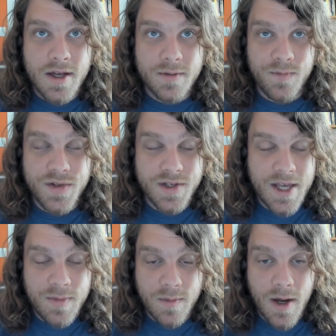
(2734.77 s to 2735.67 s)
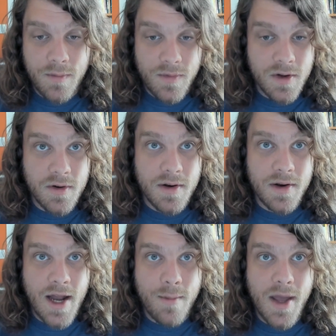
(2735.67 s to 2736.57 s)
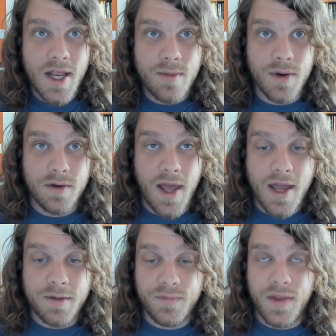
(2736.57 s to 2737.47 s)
to keep them up? You know, not many, but hey.